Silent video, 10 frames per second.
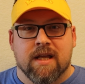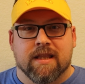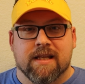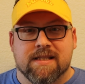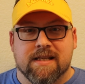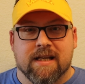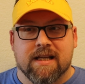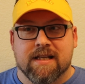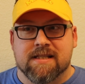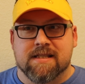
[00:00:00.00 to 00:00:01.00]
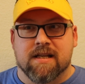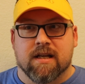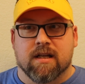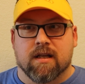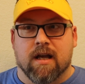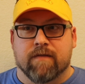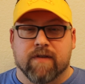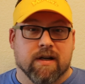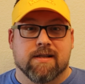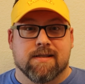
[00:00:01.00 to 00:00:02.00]
This is a
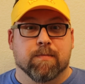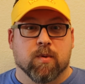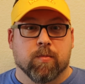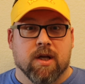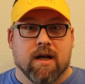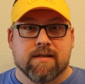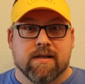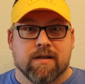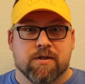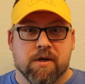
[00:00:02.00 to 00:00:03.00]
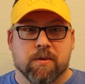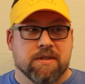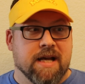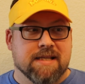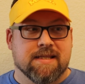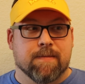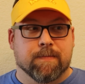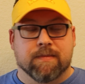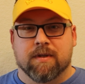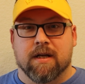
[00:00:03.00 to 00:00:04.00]
very simple plot. Joe
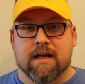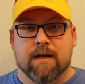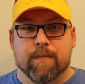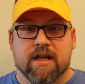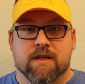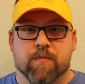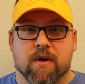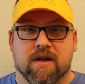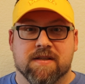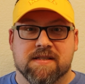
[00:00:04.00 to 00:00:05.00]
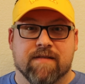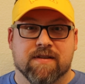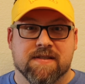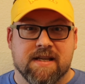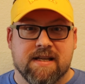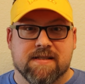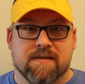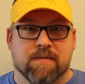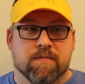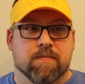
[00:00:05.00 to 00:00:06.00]
Taslim is part of the Seven
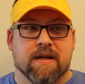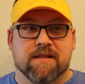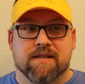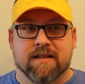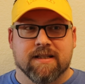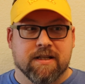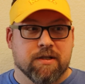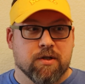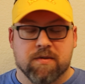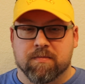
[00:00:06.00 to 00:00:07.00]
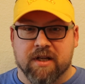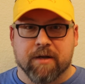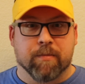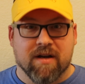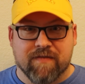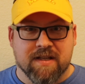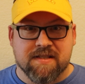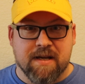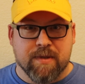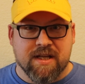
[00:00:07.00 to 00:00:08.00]
Seas, basically like a mafia
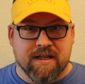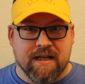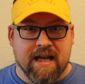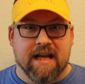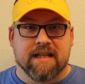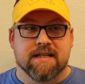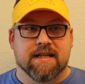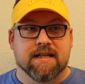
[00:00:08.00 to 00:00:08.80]
type thing, and